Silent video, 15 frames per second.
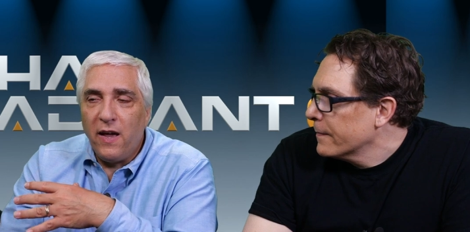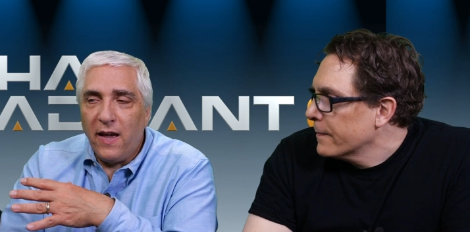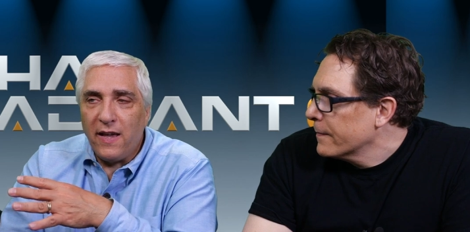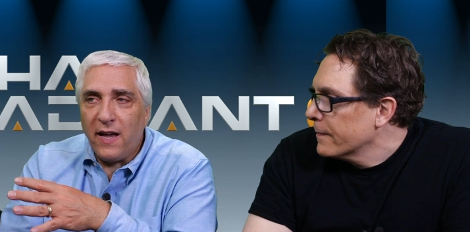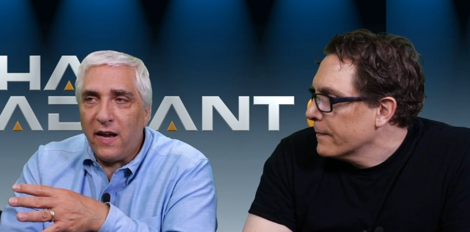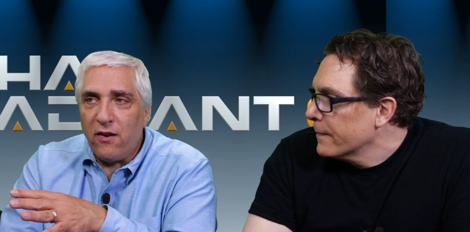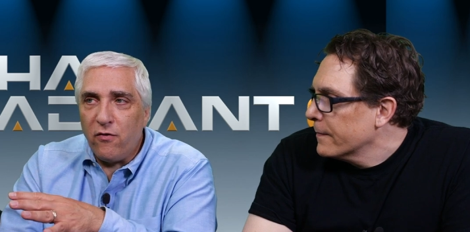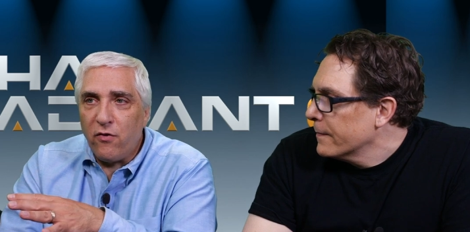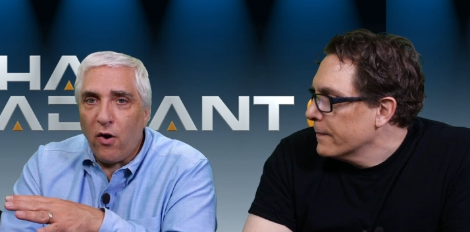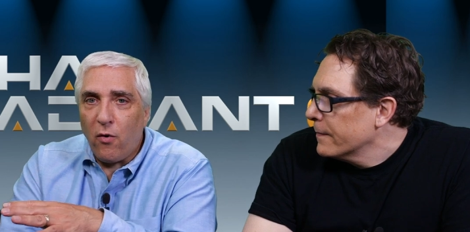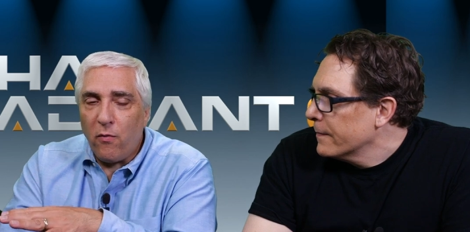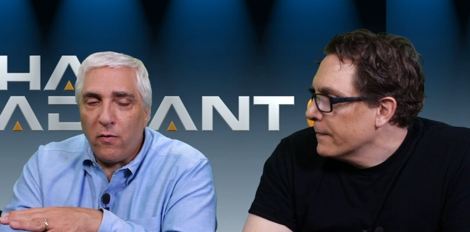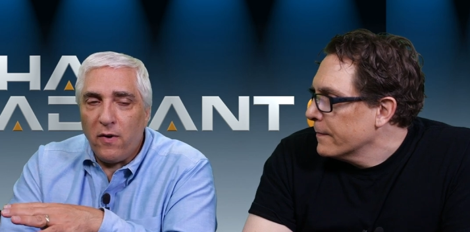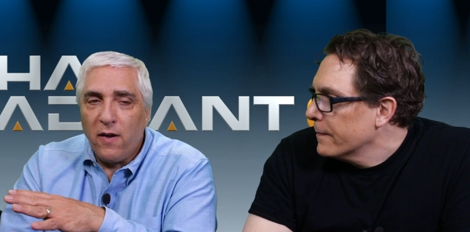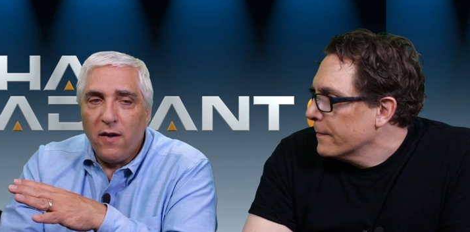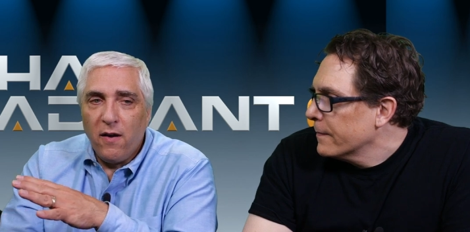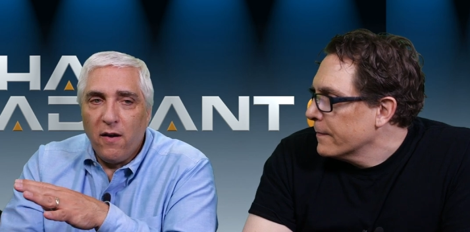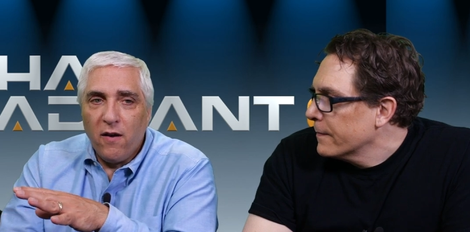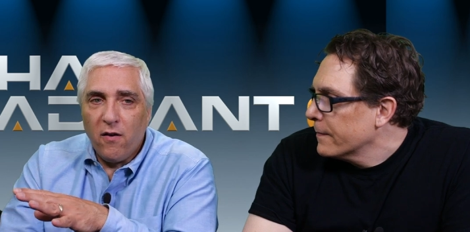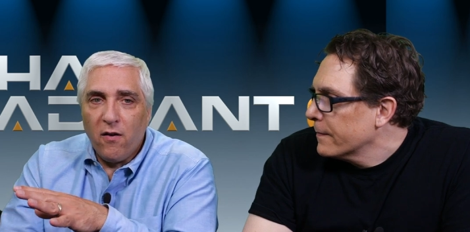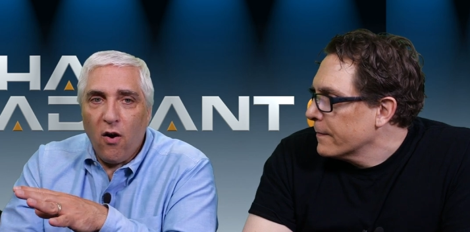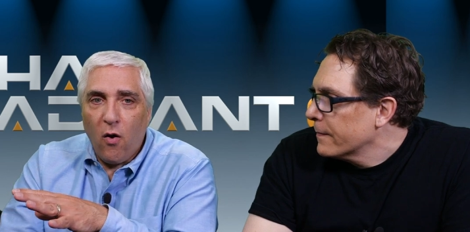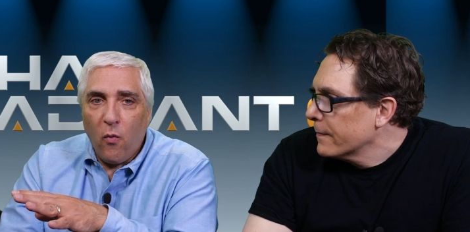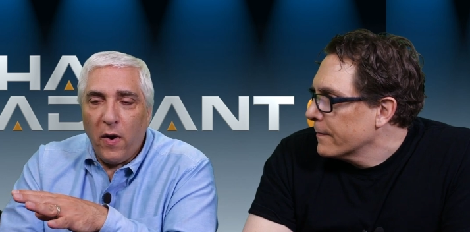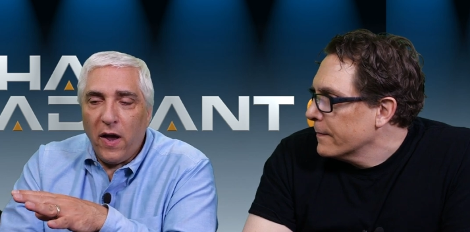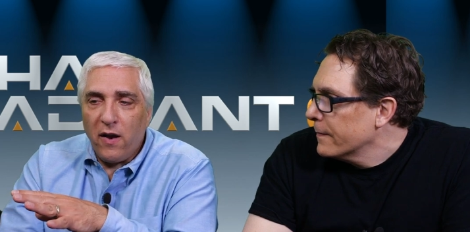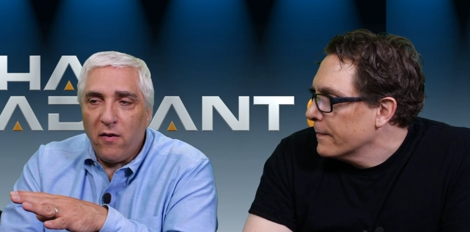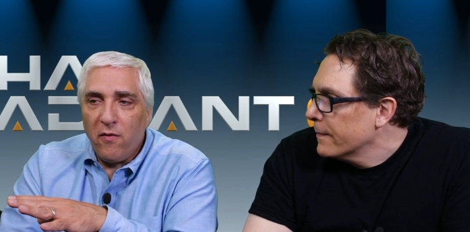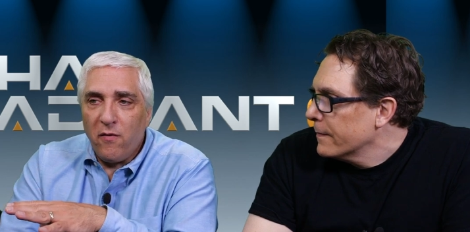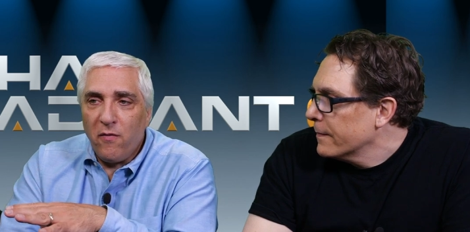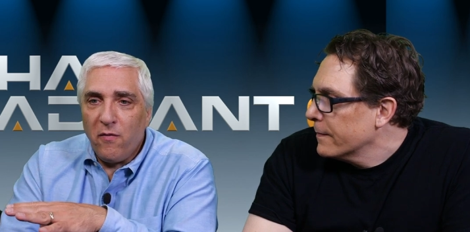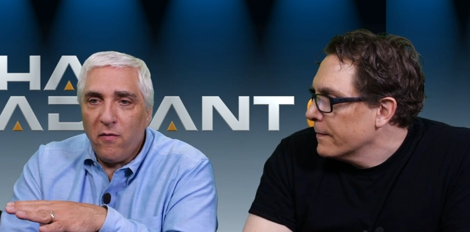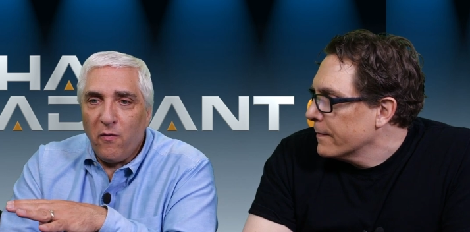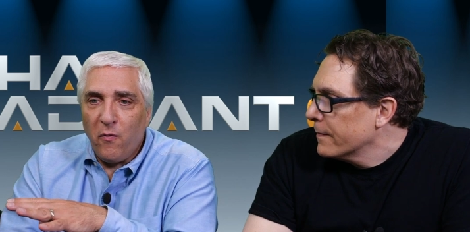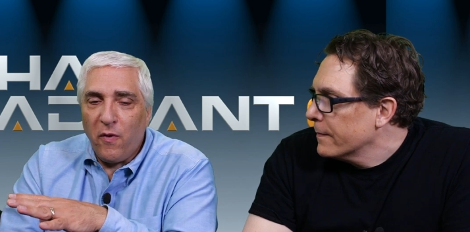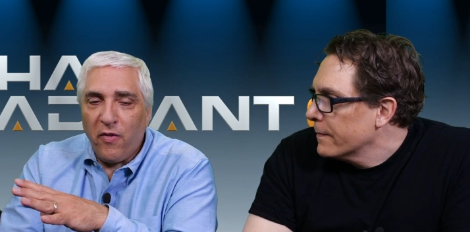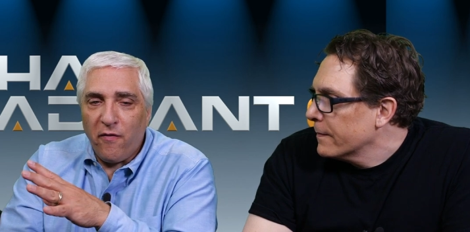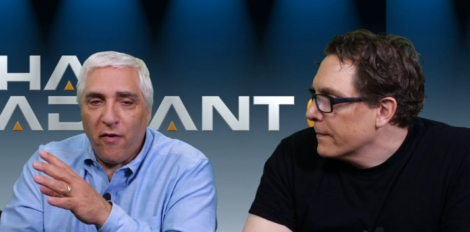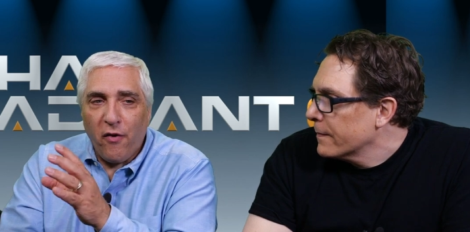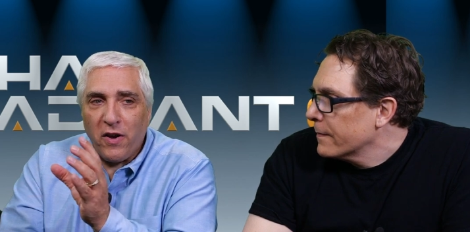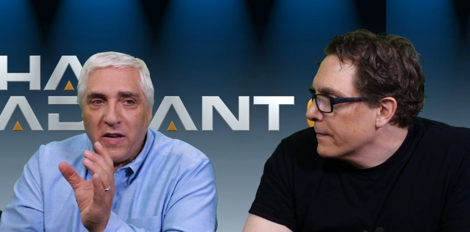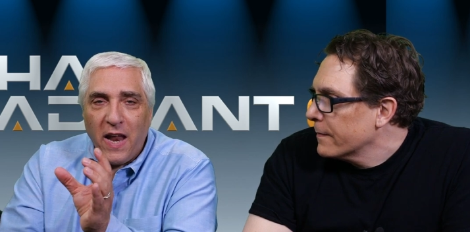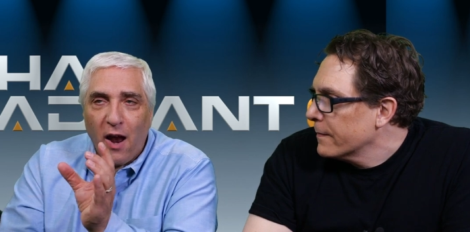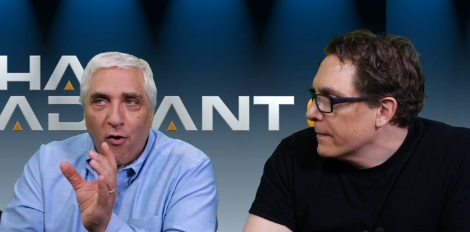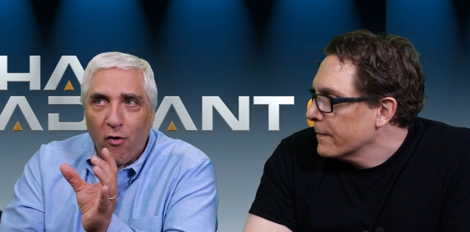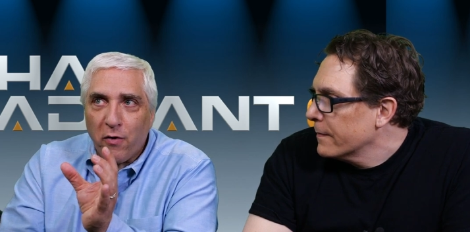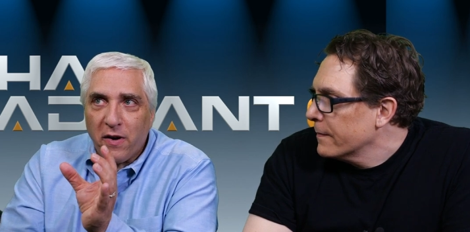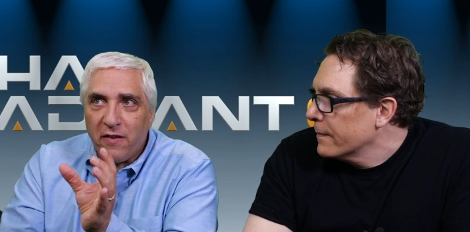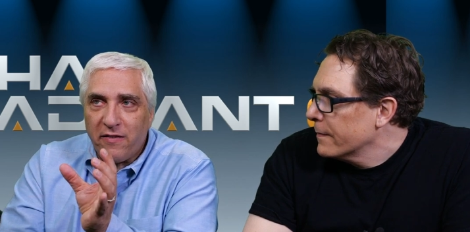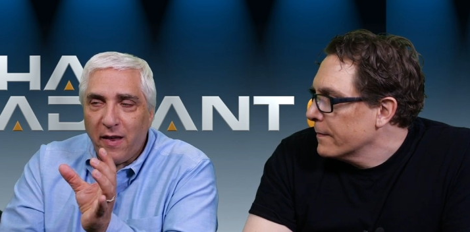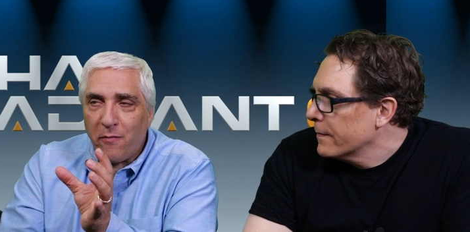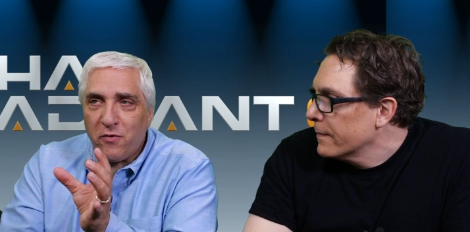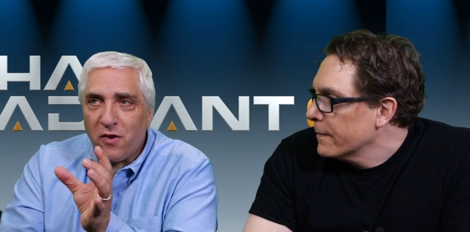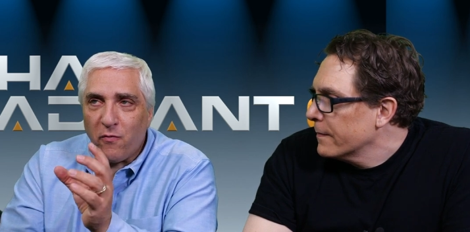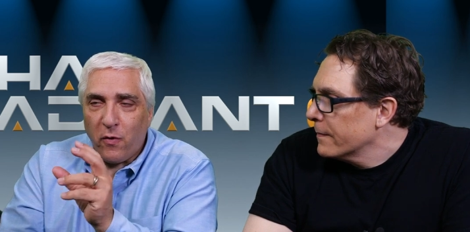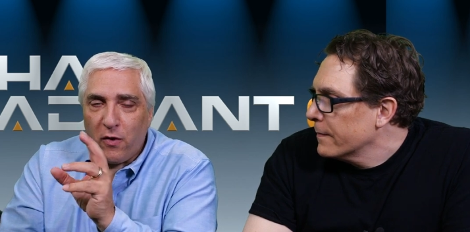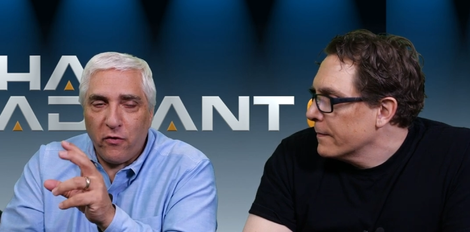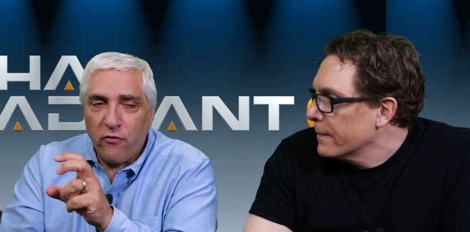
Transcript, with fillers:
Speaker 1: Again, you don't go in with a very narrow conception of what a